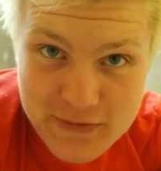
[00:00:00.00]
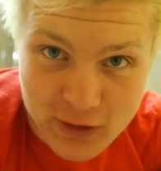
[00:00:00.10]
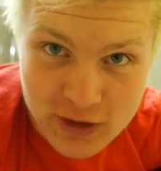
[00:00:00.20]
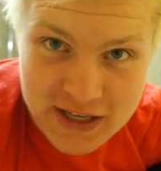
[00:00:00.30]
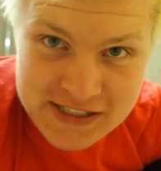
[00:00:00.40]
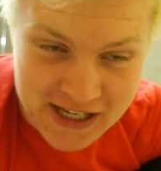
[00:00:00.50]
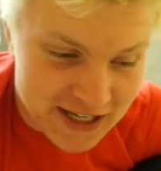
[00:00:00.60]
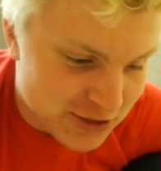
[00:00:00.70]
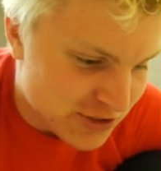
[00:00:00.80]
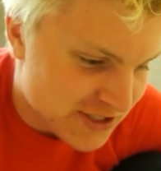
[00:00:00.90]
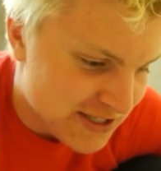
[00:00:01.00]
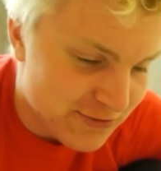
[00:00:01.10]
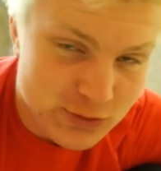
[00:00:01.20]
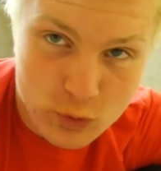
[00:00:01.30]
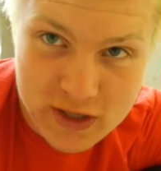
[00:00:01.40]
I'm very excited to see
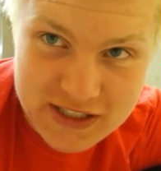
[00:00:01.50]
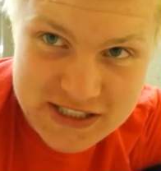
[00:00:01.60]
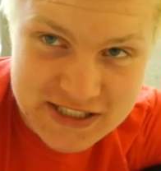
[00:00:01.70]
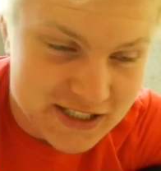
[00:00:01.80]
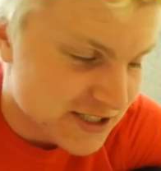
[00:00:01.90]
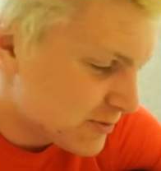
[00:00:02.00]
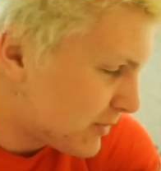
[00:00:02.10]
if the wheels still